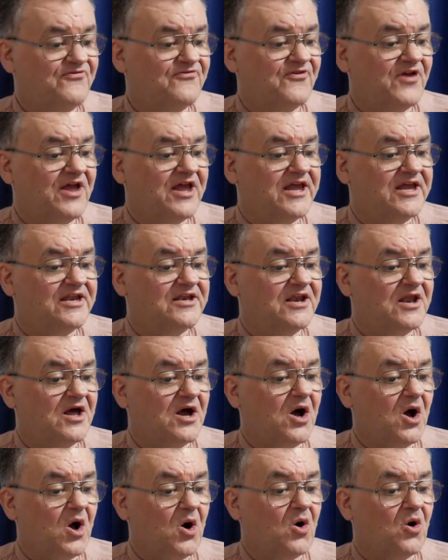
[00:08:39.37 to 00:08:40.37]
in
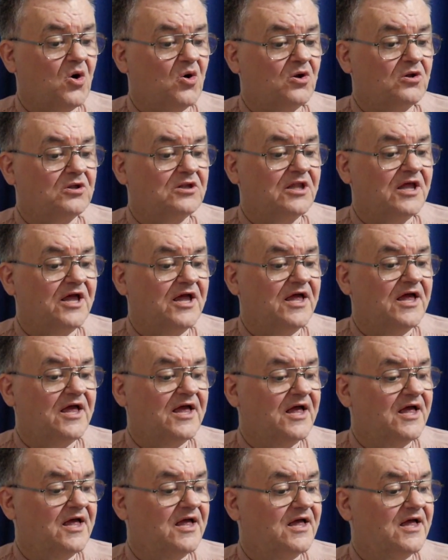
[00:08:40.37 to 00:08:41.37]
all
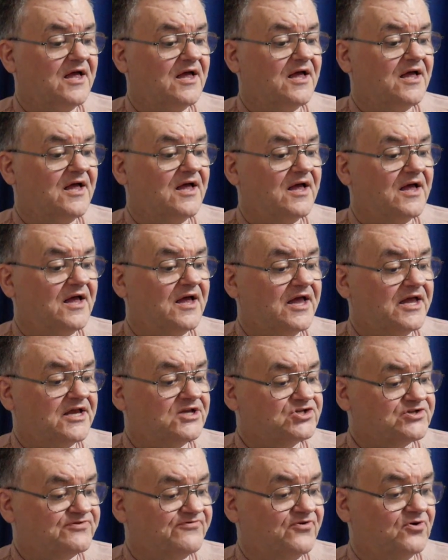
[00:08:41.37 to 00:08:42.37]

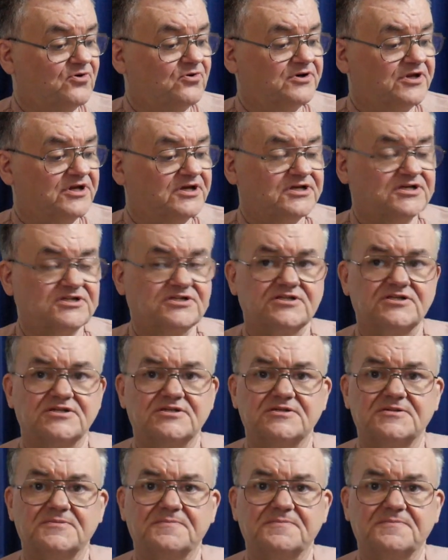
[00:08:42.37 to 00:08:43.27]
its fullness.